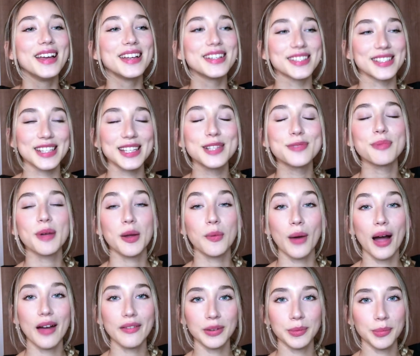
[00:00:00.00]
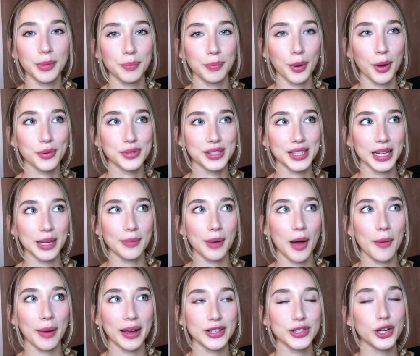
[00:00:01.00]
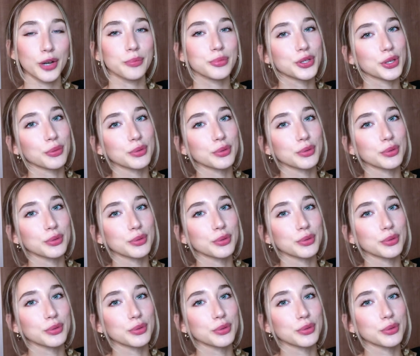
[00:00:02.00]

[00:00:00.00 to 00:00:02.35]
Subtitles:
just explain why I haven't been posting about my term two